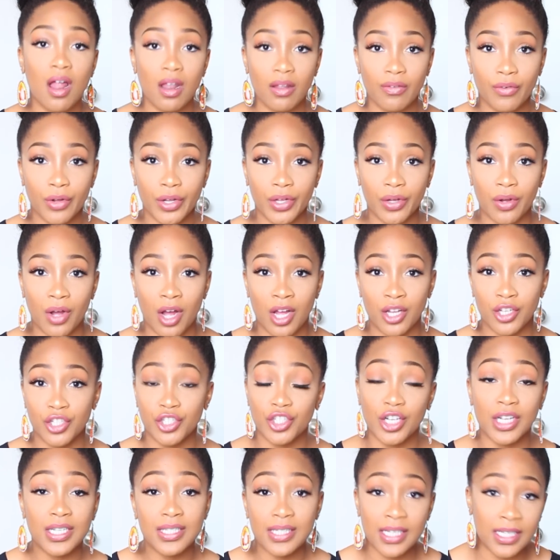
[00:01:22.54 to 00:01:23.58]
olive oil on
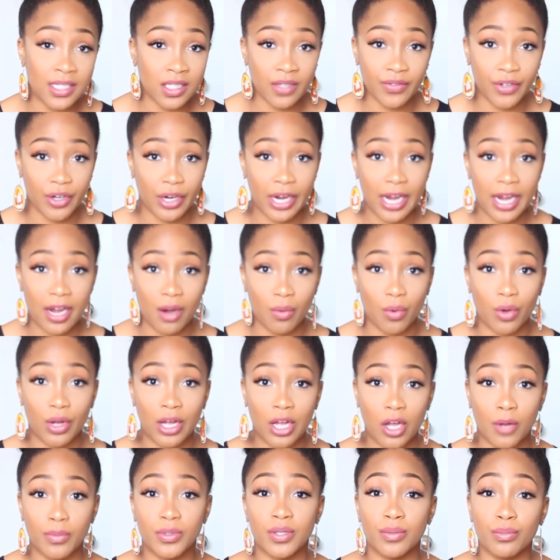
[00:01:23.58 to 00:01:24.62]
just ends of your hair will
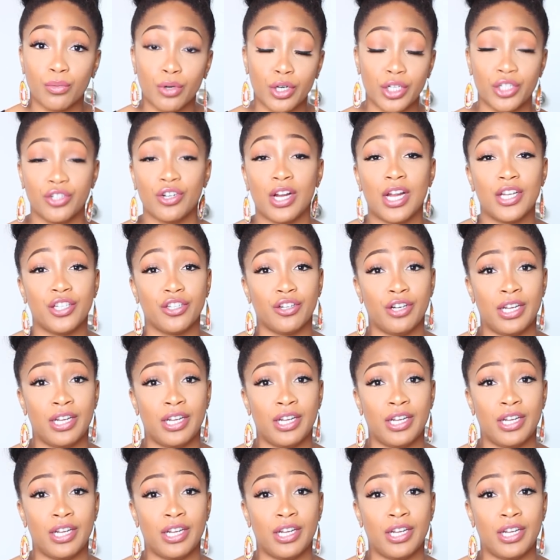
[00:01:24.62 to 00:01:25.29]
help to moisturize